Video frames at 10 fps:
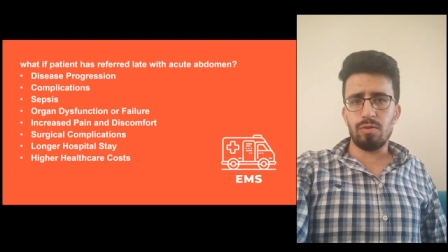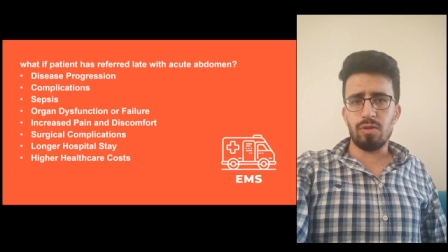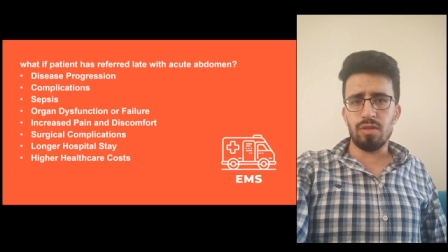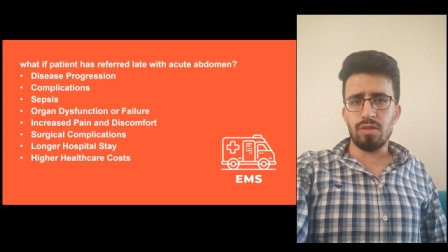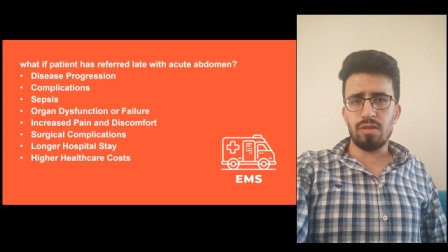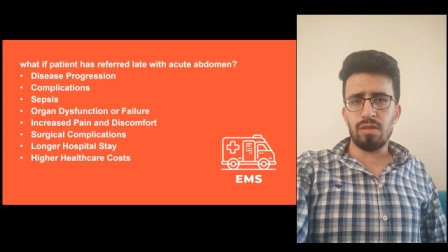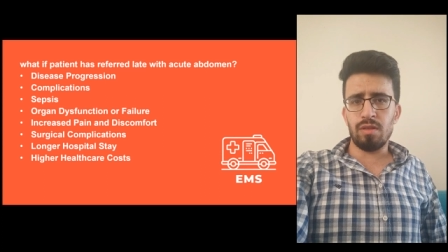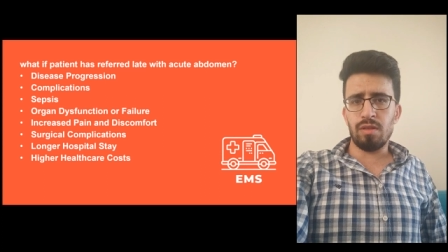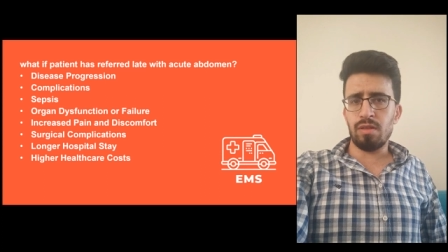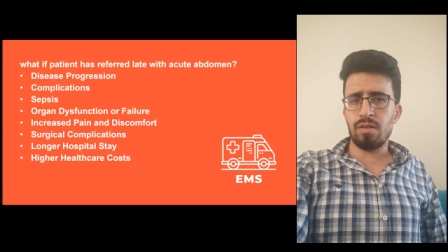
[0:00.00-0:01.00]
because
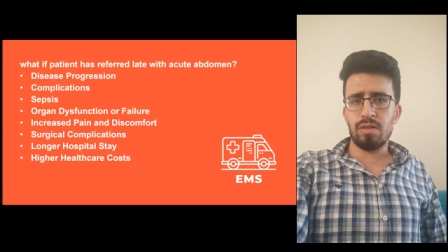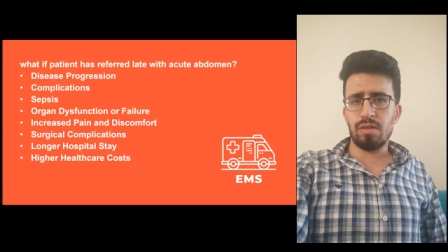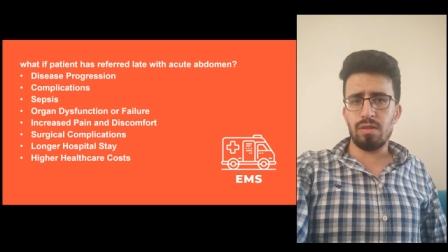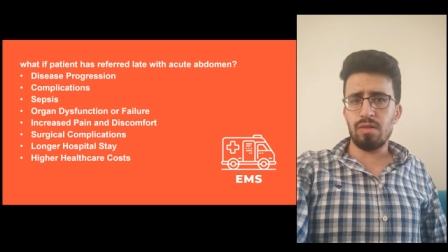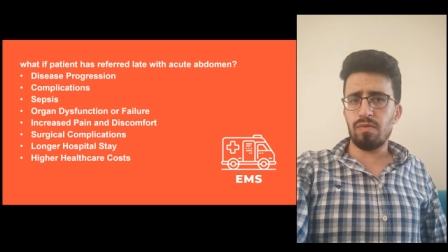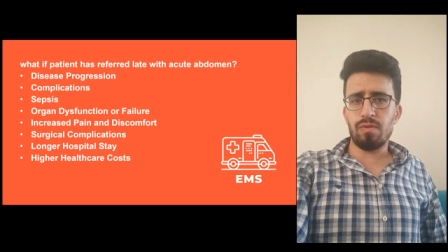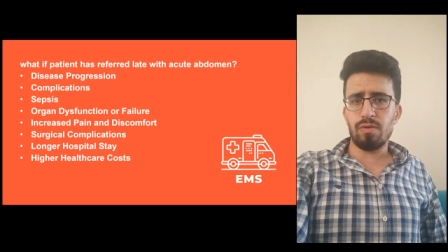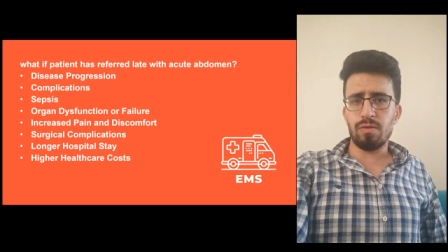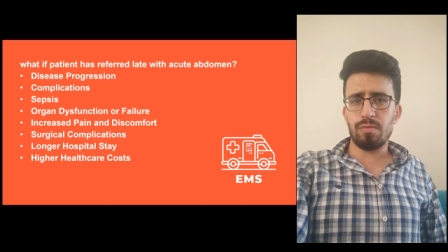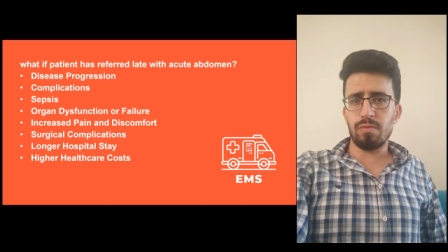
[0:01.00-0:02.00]
it's need
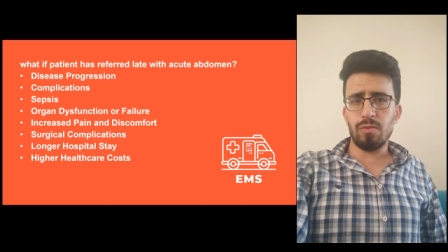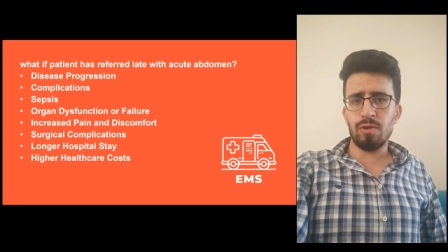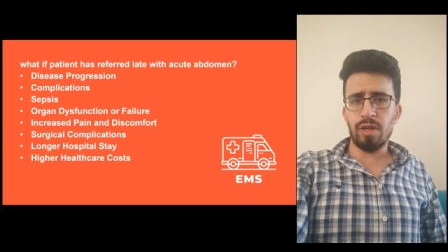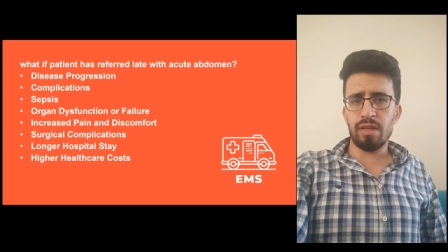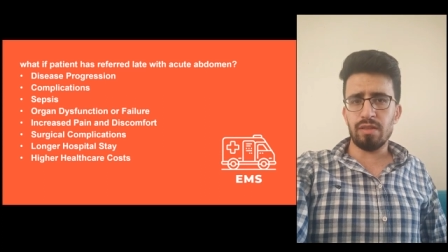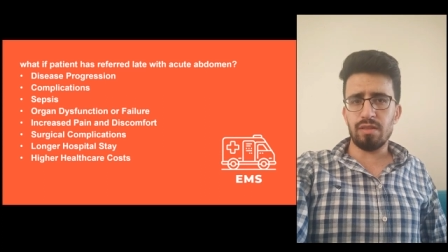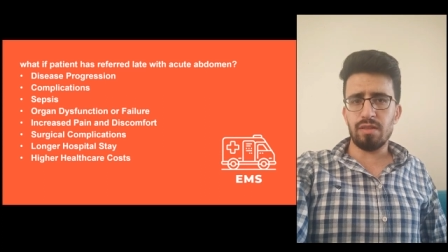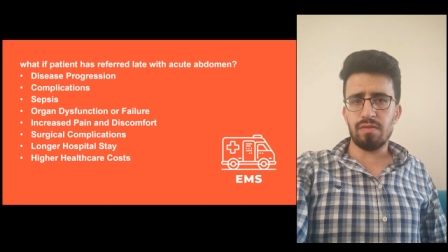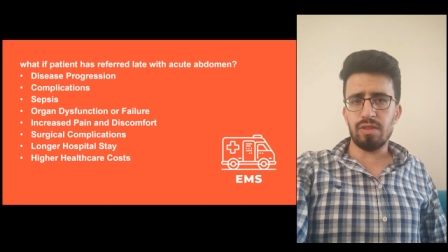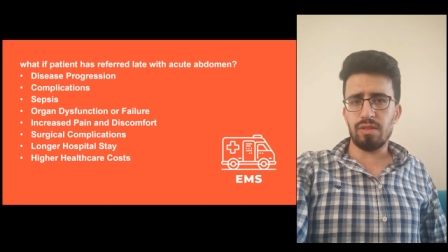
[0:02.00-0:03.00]
for more
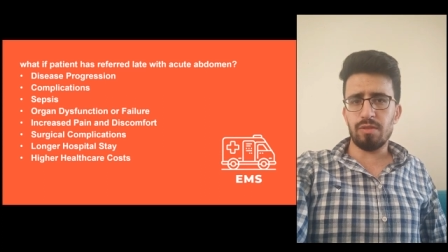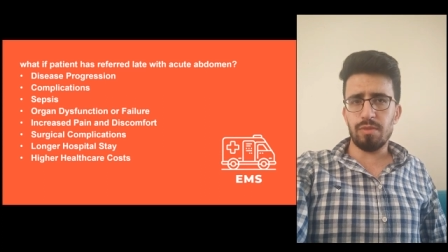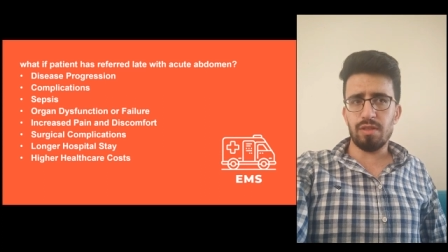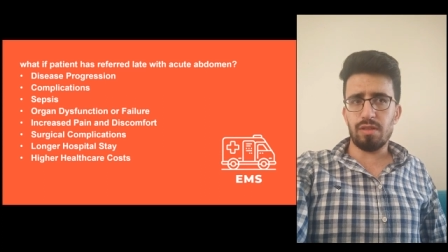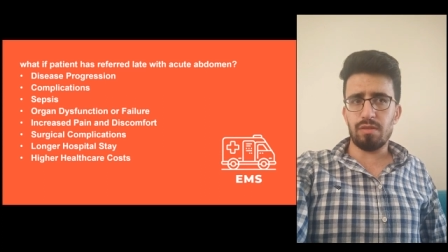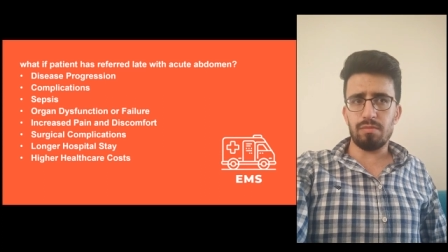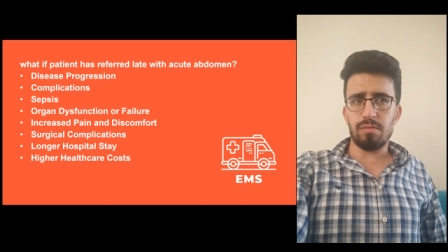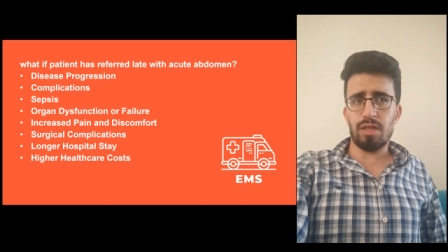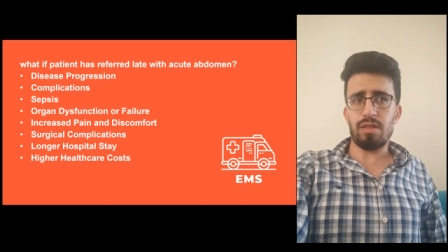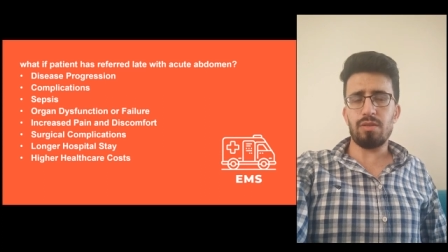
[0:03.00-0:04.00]
aggressive treatment
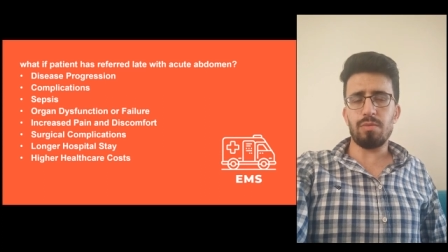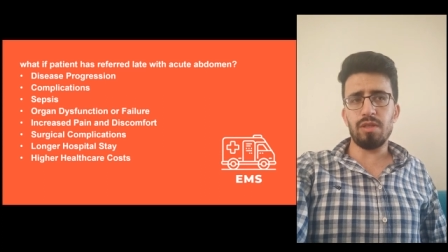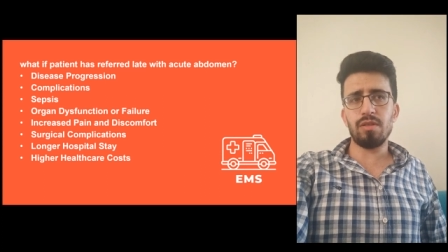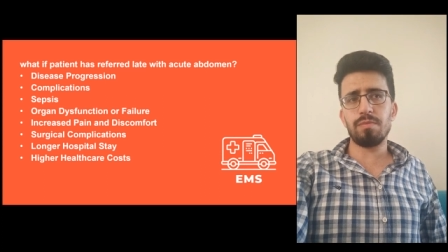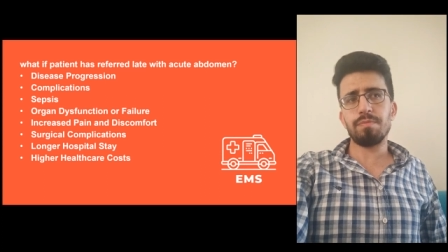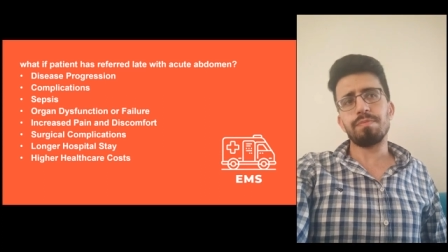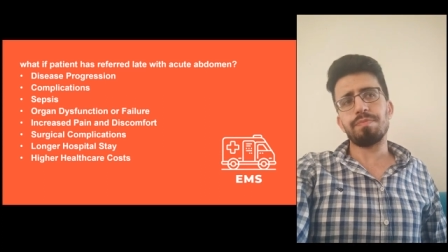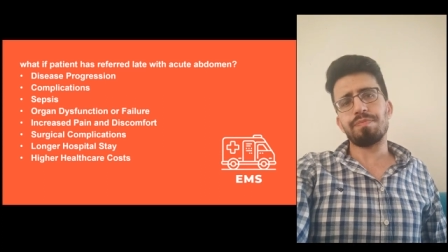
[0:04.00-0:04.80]
and management.